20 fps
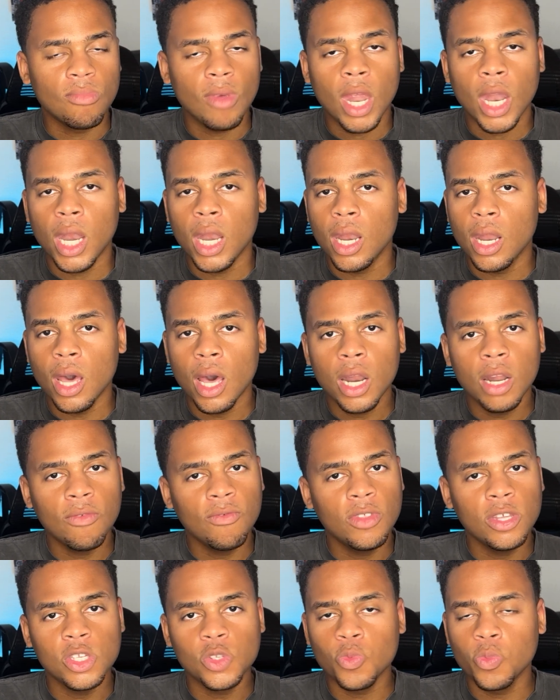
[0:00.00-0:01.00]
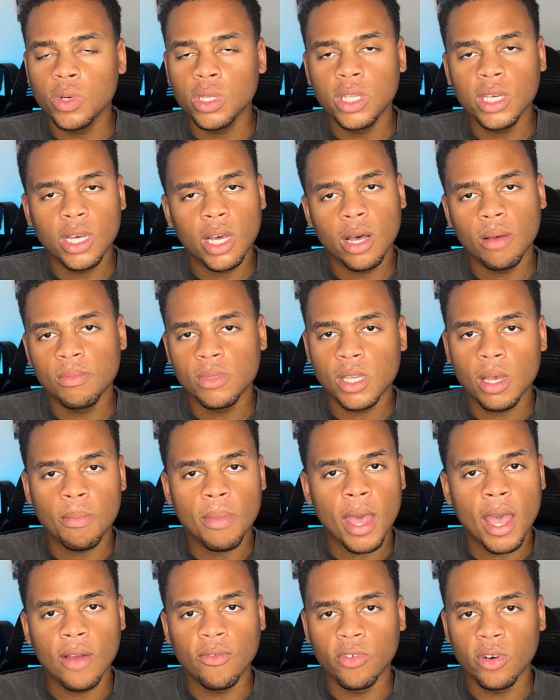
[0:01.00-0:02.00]
None of this really comes up
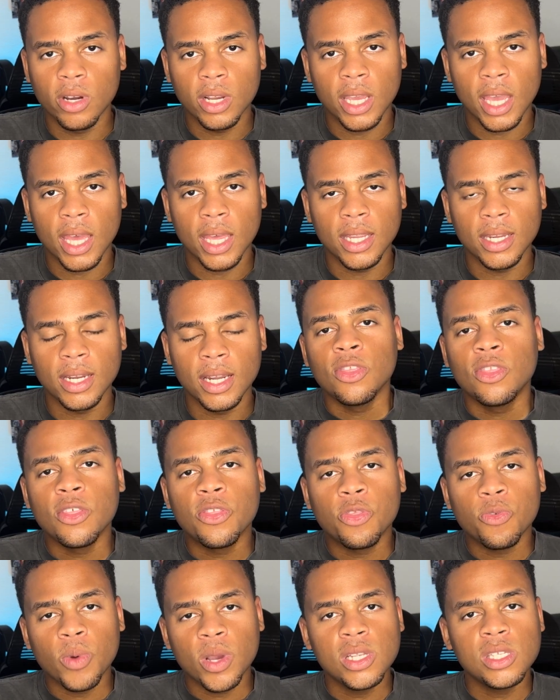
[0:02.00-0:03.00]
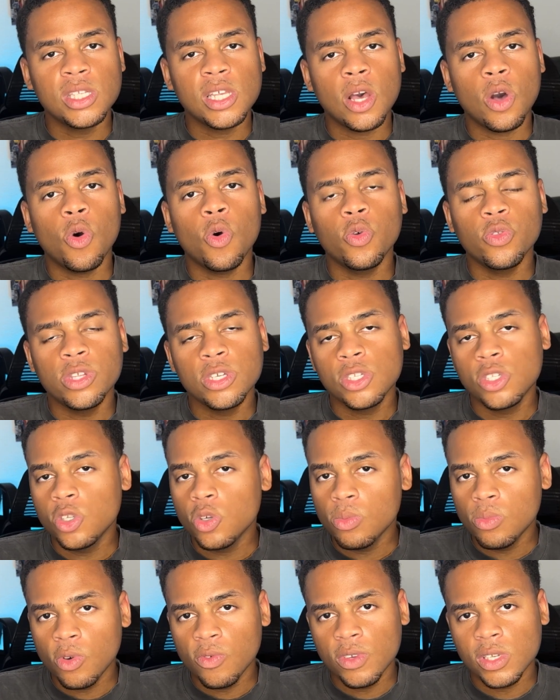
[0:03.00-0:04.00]
ever again. The threads that hold these two
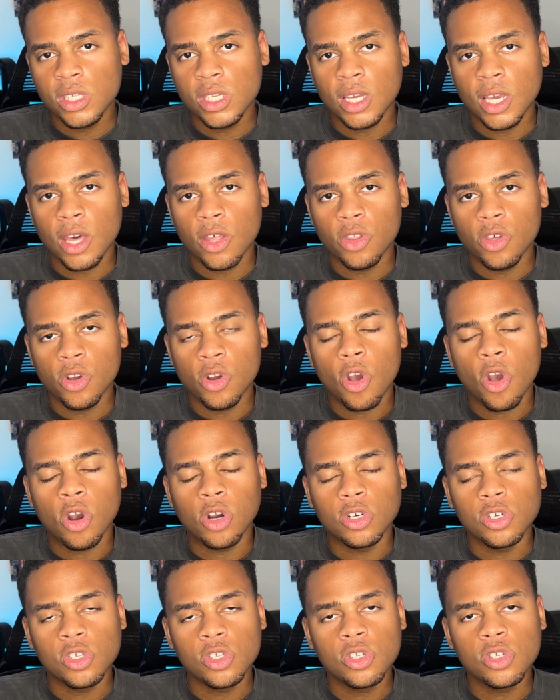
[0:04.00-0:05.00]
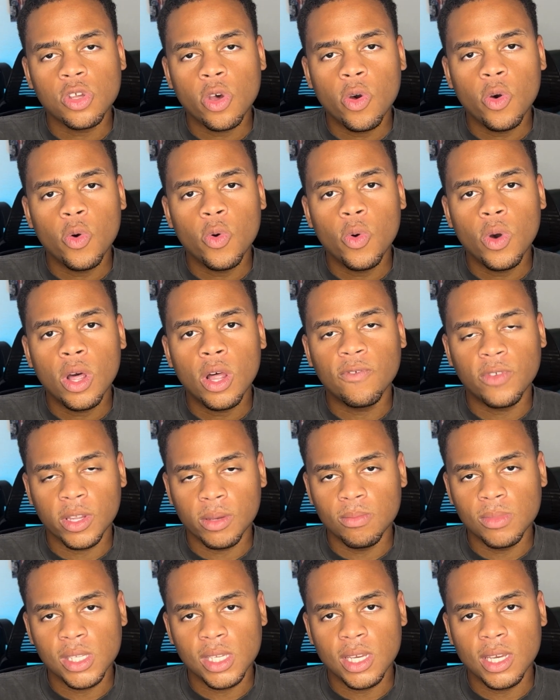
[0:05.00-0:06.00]
movies together are so
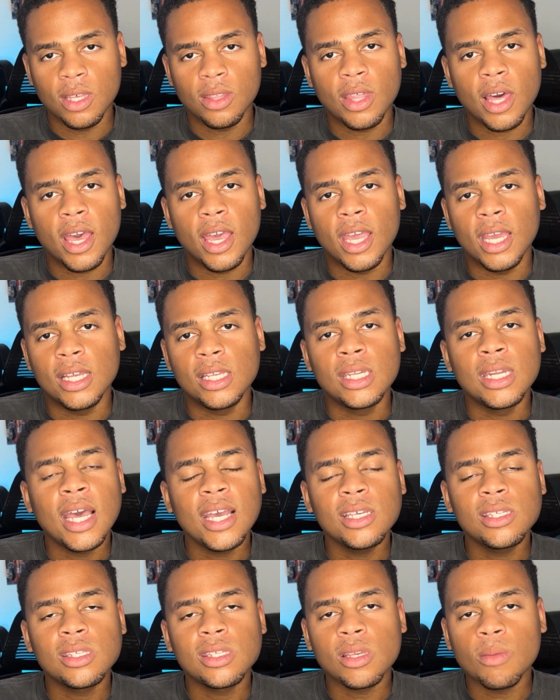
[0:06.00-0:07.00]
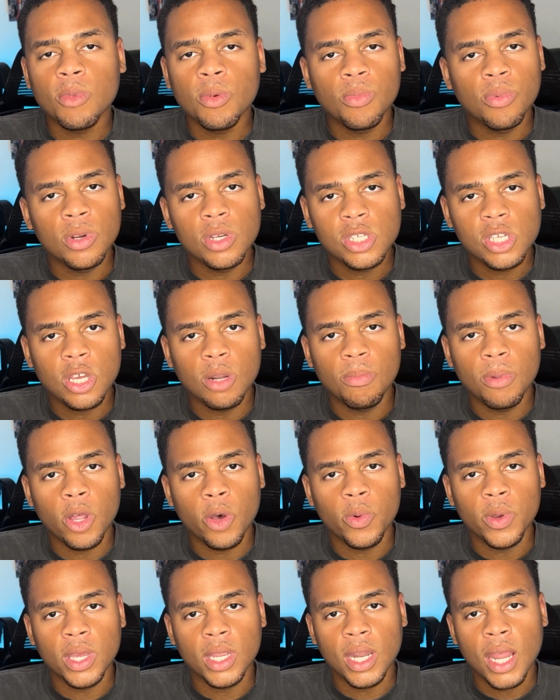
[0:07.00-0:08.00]
flimsy that a nice summer breeze could blow
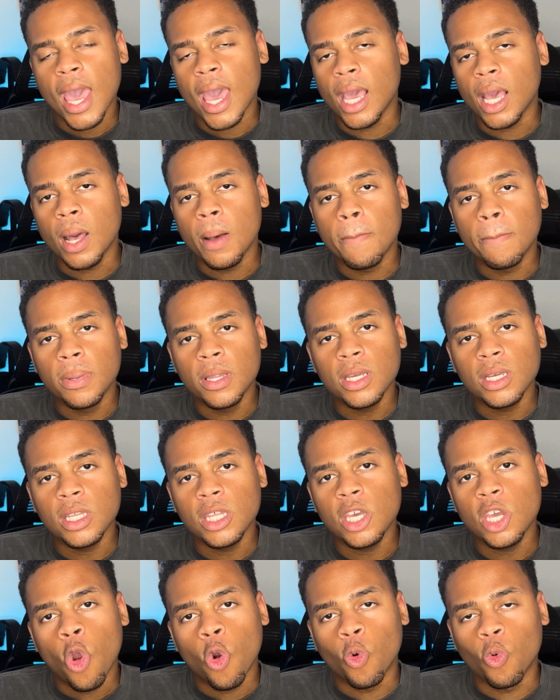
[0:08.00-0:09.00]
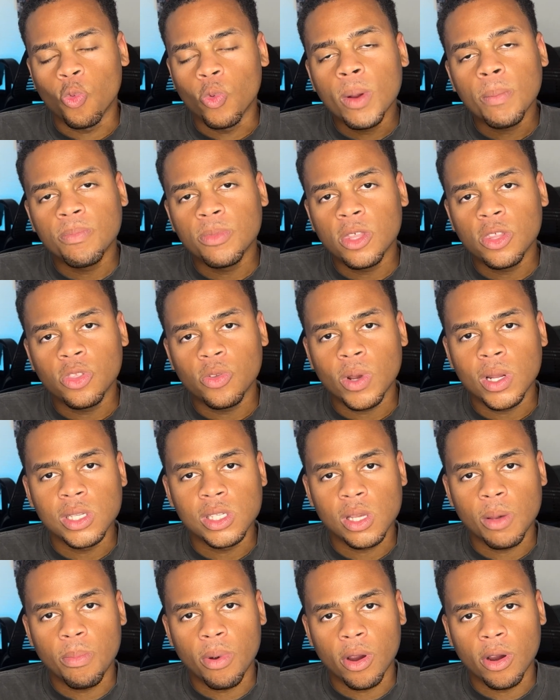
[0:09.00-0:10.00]
in and completely rip the threads
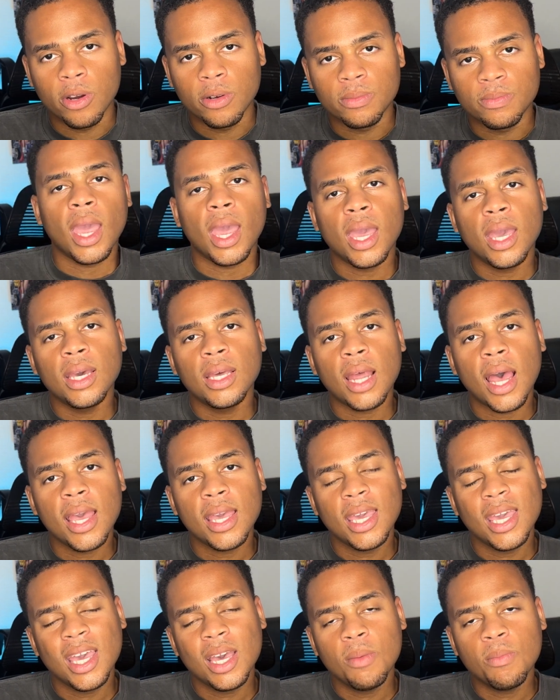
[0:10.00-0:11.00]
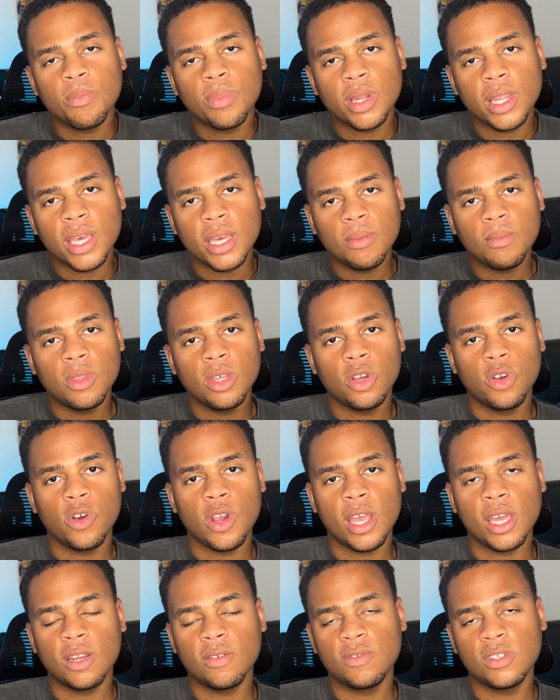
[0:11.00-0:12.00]
apart. And I can't blame the
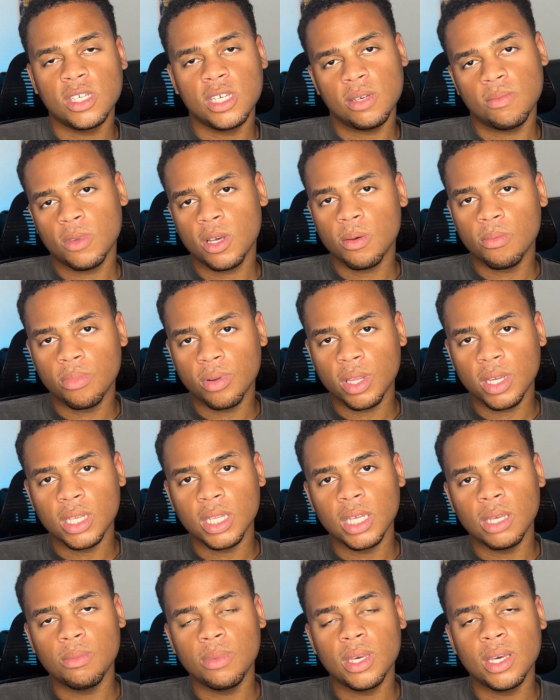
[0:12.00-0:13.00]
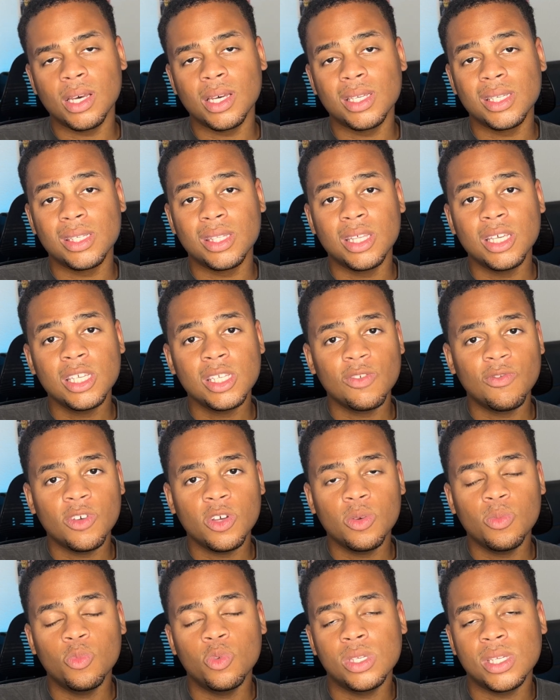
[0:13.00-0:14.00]
creative team completely because this
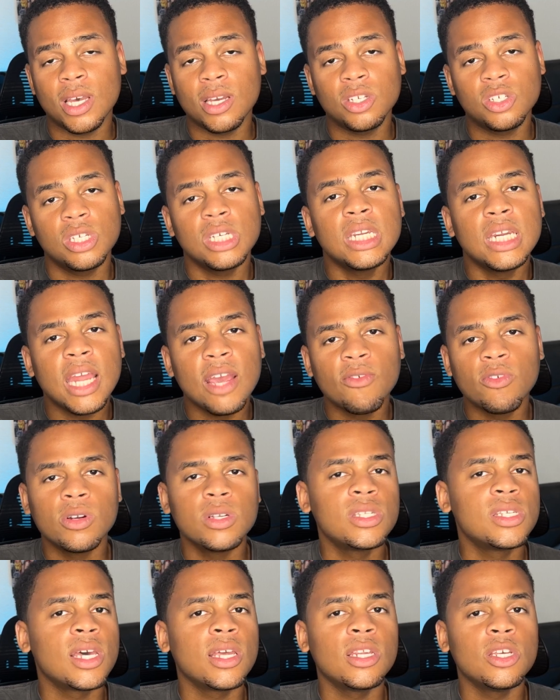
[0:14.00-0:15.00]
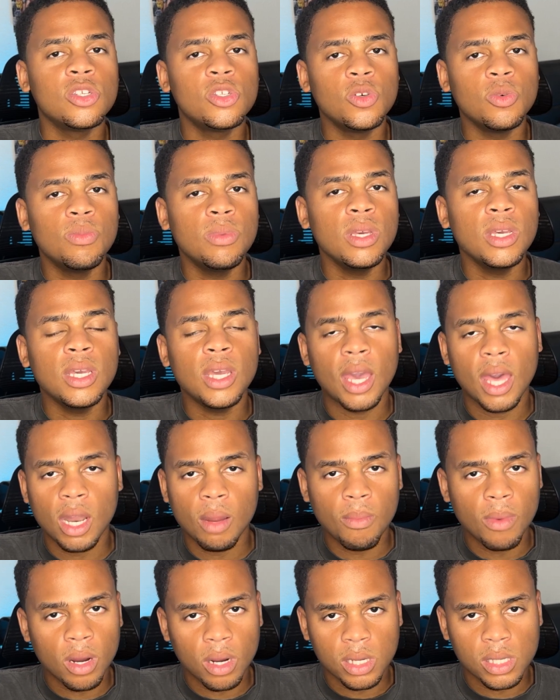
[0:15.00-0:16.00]
film was actually never intended to be an
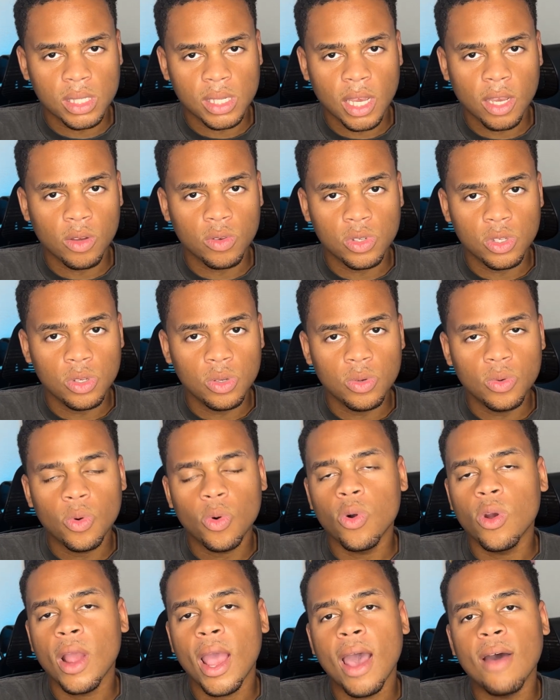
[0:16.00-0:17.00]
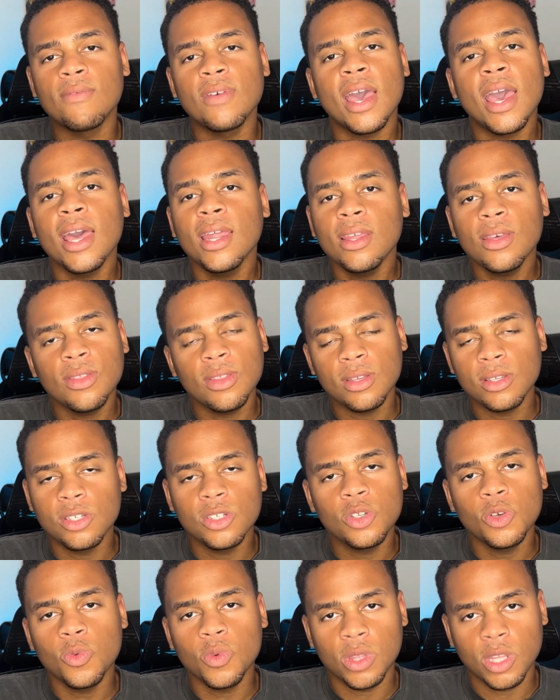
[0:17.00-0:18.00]
American Psycho 2 or have anything to
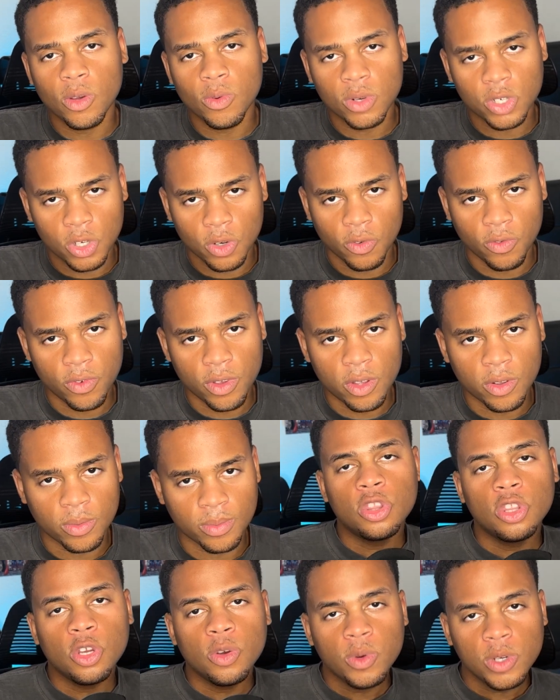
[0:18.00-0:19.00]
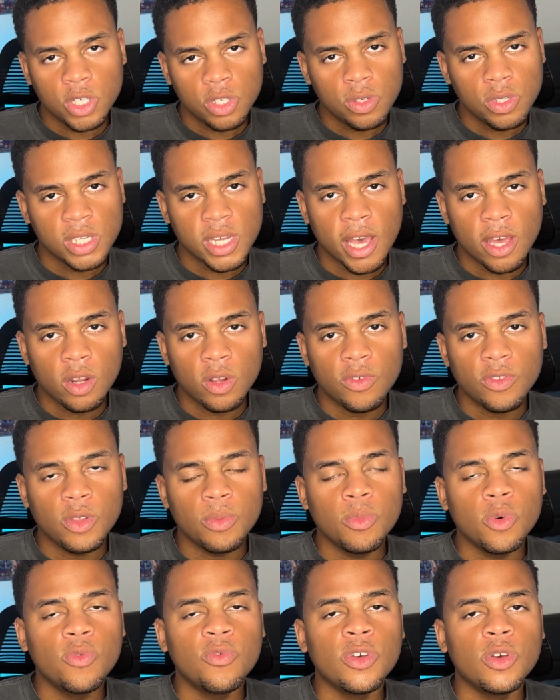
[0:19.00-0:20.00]
do with the original film. The original title of the
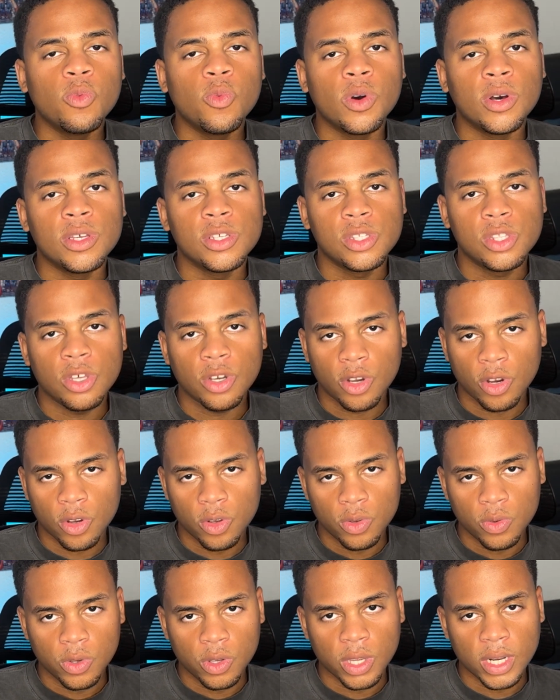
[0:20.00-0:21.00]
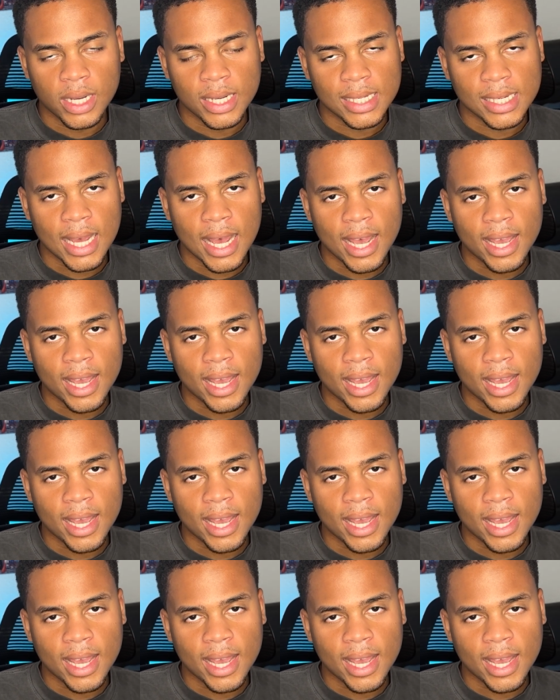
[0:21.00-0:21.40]
movie was The Girl Who Couldn't Die.